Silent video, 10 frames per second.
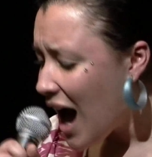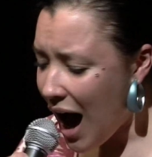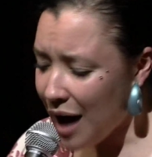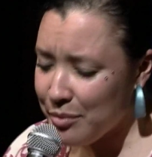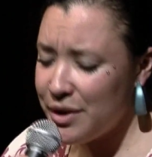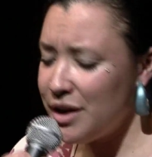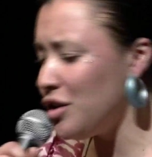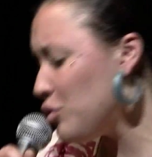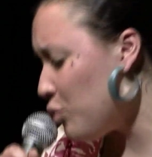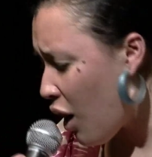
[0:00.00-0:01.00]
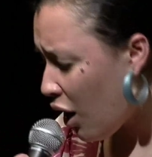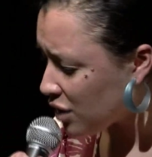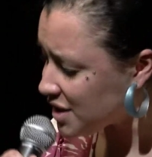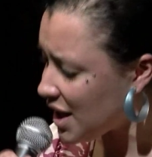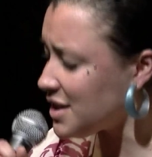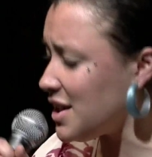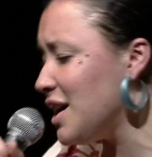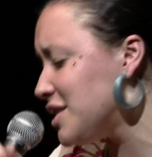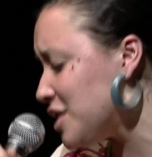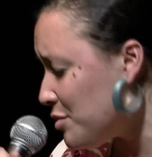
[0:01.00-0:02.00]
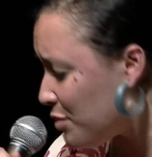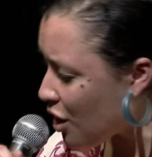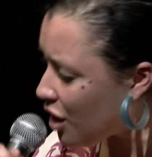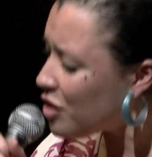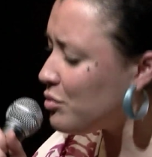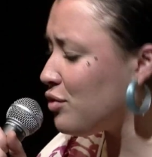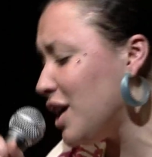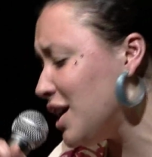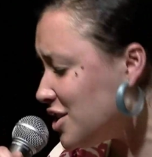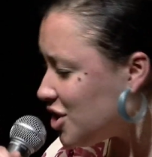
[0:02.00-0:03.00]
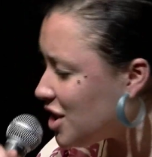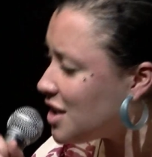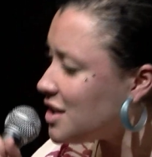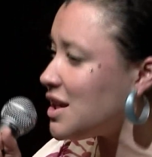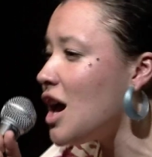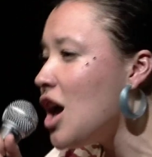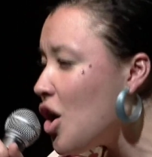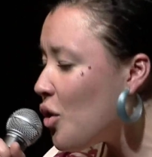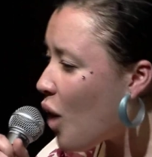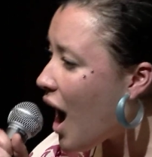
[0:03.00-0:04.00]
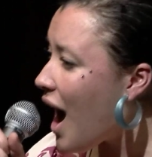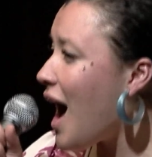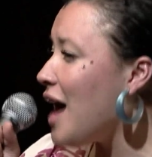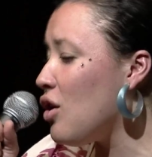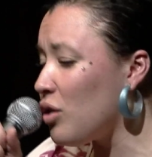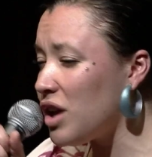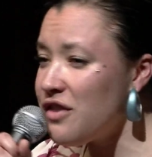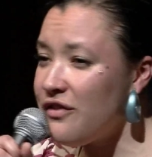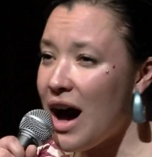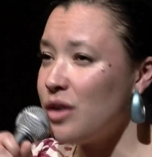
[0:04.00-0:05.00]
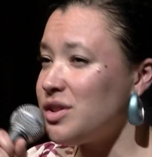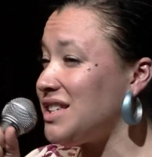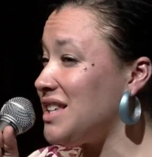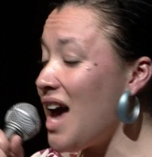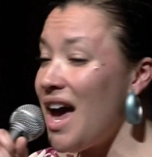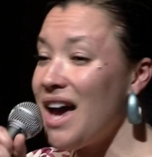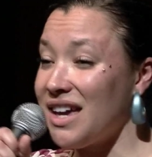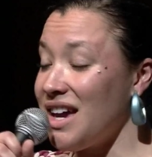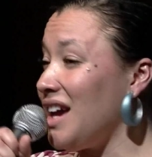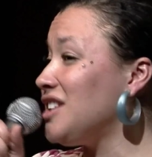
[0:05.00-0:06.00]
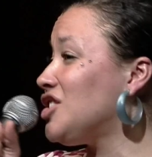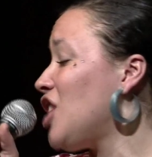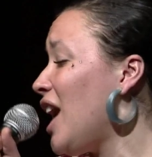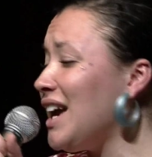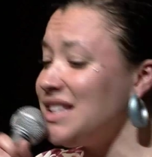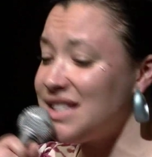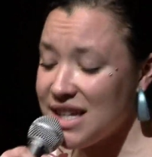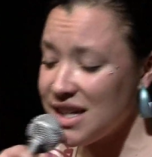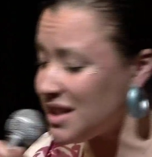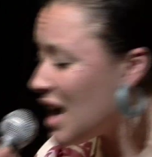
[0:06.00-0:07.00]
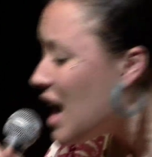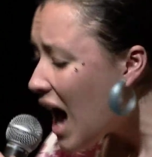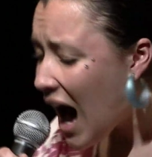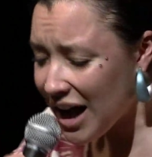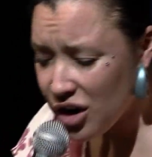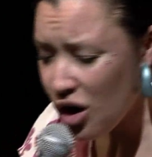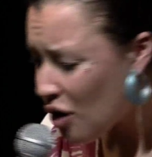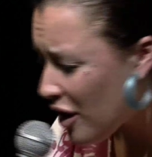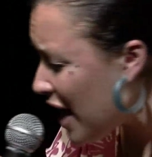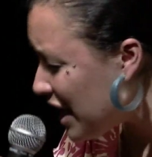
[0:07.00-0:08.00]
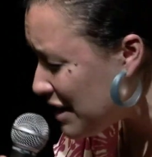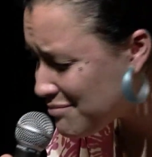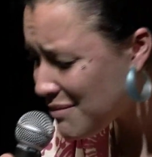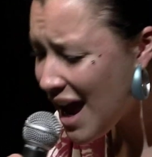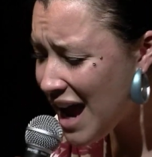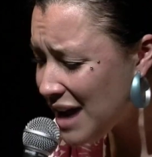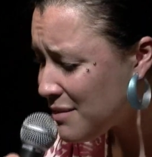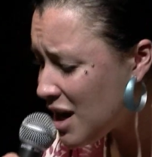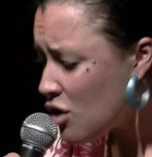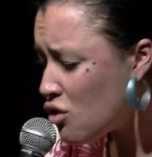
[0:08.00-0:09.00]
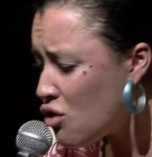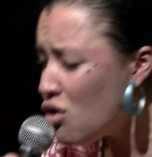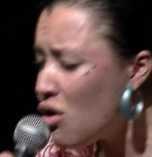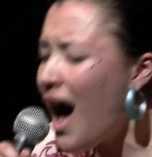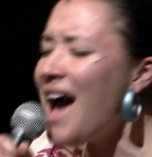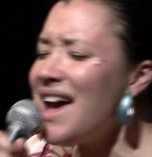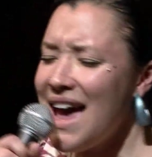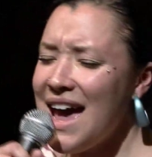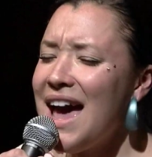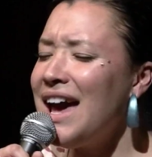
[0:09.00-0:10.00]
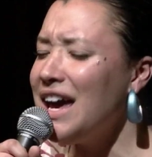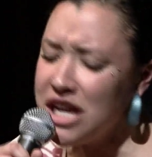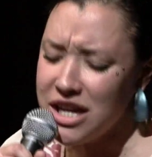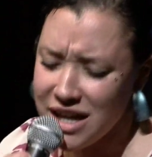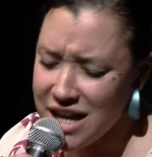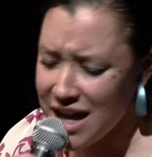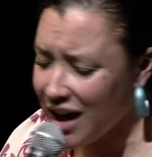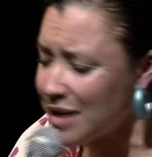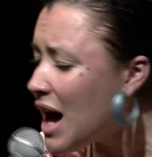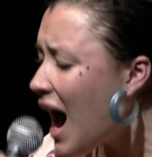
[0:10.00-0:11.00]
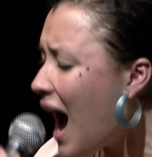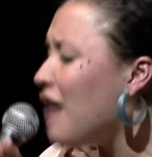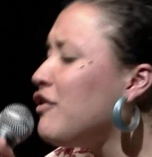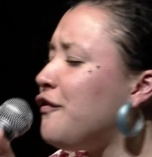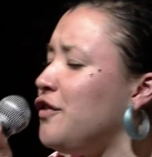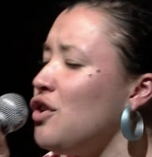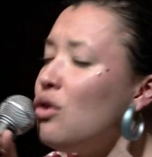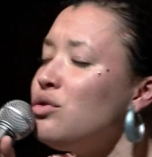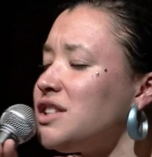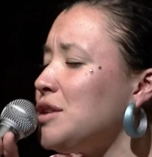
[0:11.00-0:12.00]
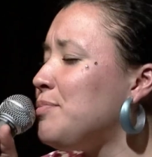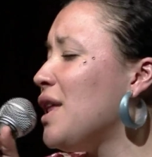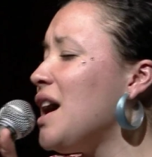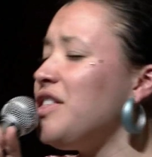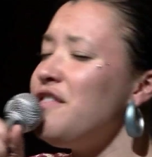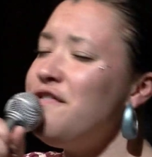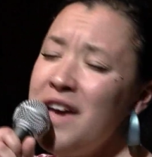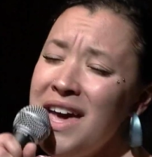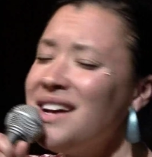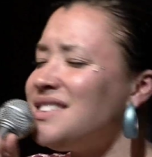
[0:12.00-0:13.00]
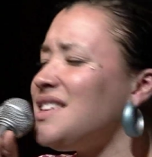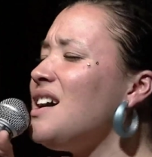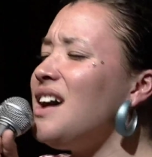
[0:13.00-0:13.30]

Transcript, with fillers: I build walls, I tend to burn bridges. Why I don't give out second chances. I know that it made me who I am. I refuse to play the victim.